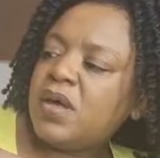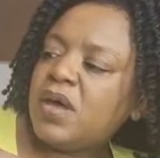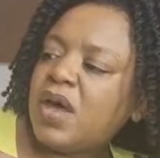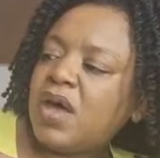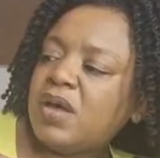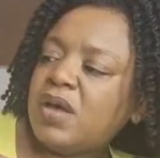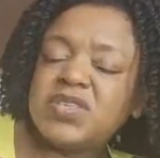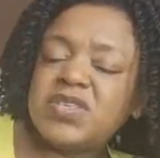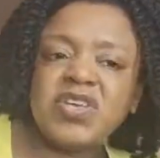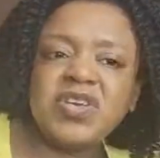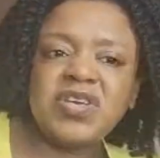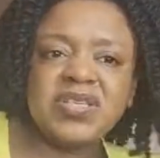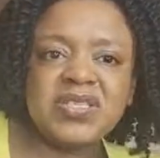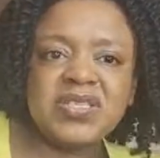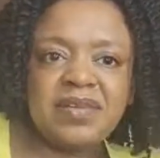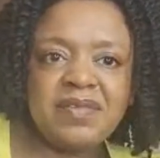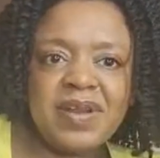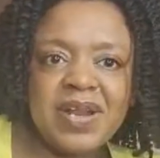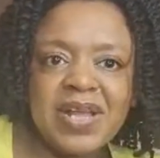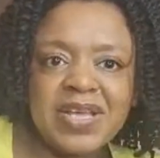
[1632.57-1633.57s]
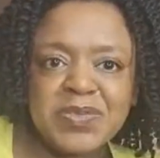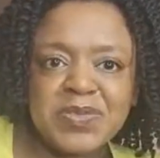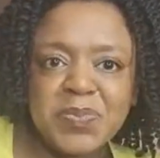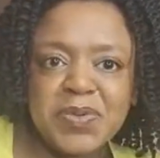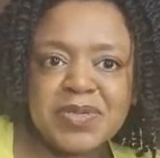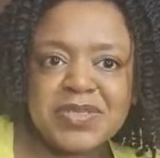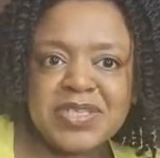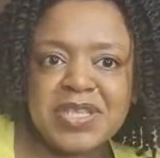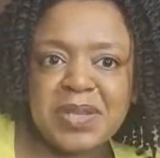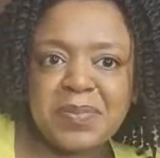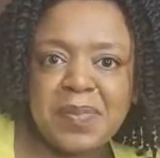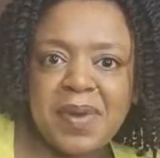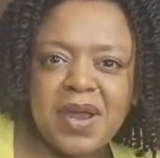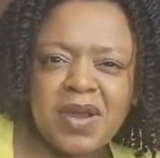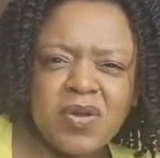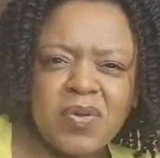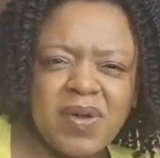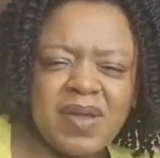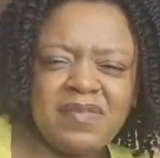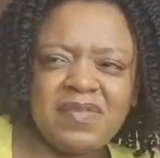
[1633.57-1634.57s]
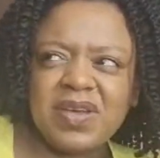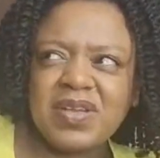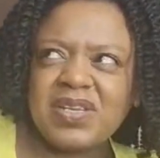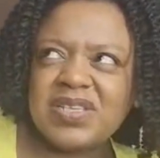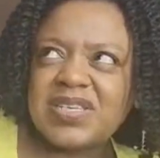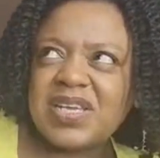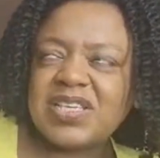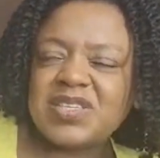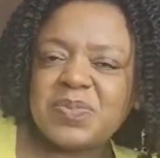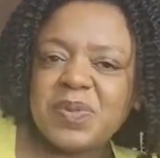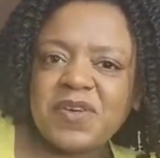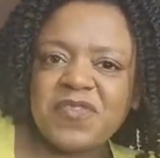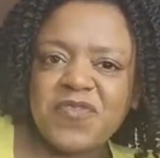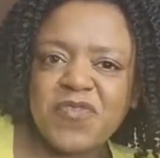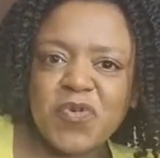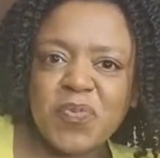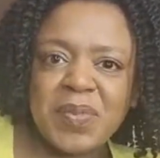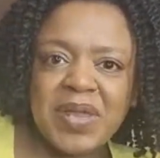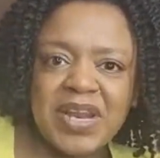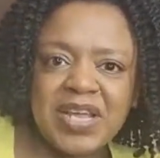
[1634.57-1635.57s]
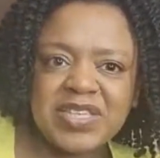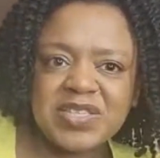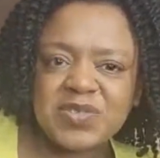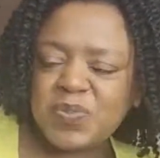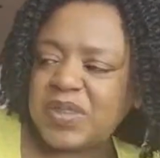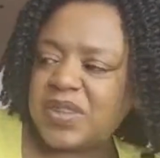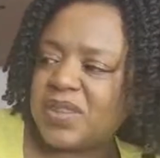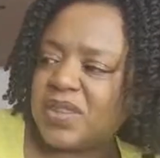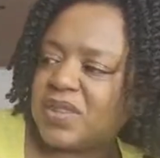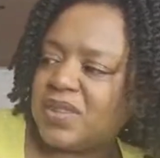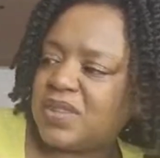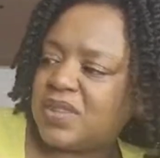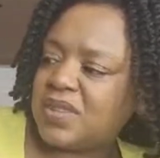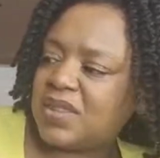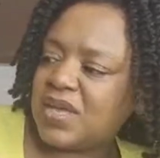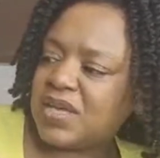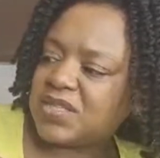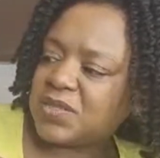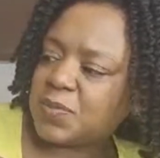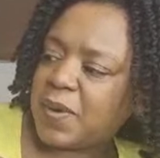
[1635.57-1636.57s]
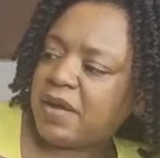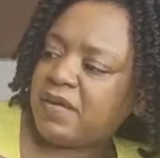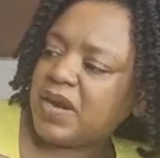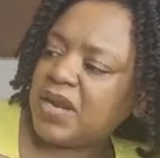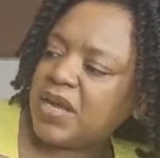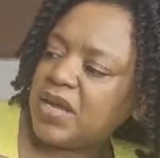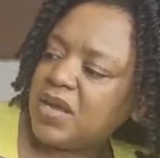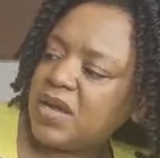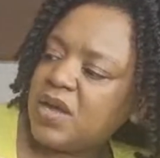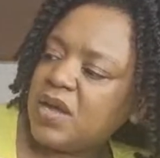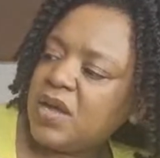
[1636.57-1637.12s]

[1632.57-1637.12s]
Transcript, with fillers: Um, so you can sterilize your bottles in the microwave. It only takes about four minutes with this, apparently.